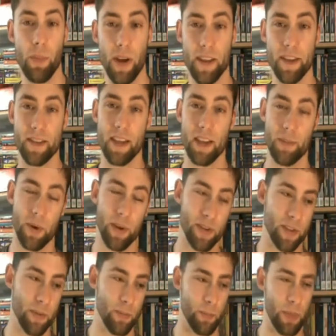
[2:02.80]
Robman said
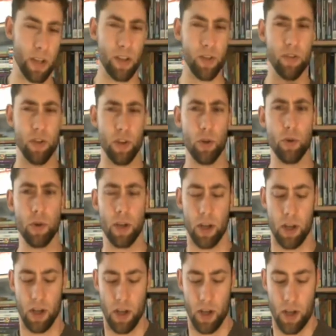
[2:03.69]
about the Big Duke,
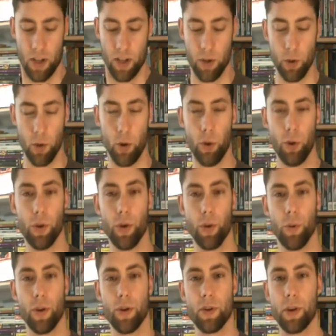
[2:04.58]
the
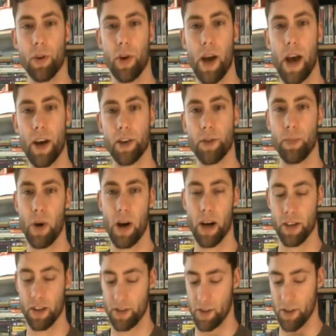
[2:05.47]
old original
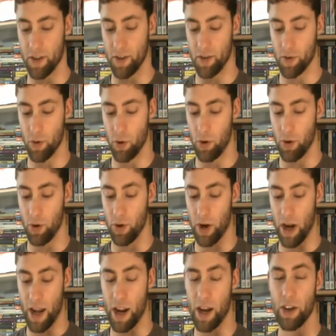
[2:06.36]
Xbox
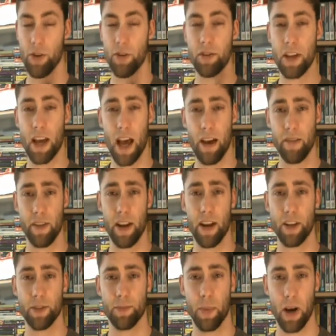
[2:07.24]
controller. And I used to have
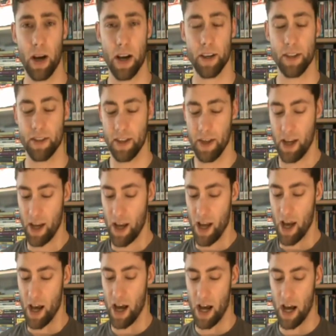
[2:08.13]
an Xbox.
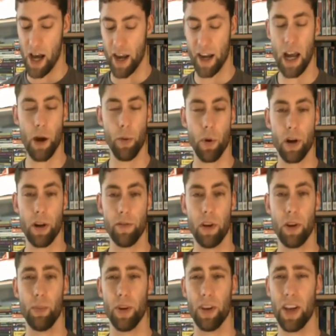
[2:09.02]
I got rid
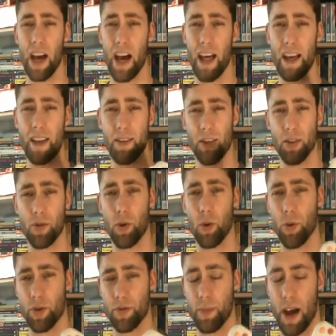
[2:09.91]
of it, but yeah, that
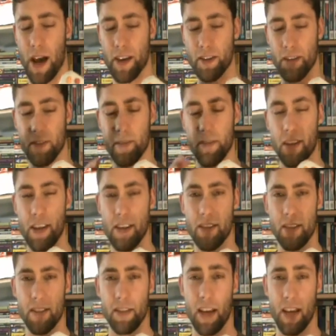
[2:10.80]
controller is massive.
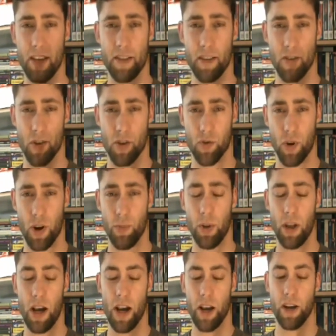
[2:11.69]
This is nice and
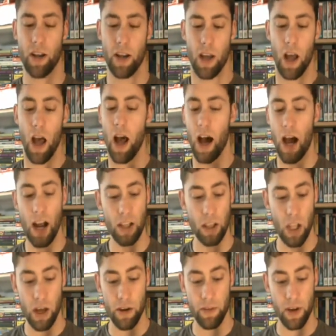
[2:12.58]
streamlined.
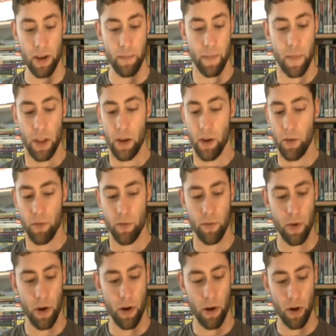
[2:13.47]
I love it.
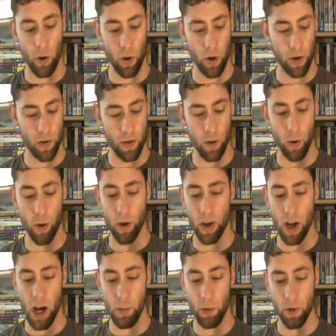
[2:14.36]
Very
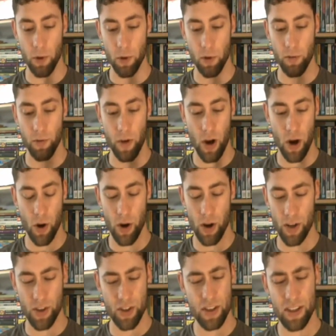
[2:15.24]
ergonomical.
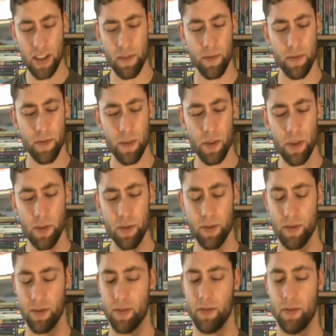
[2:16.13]
Very it
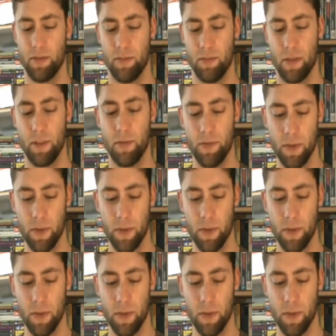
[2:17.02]
feels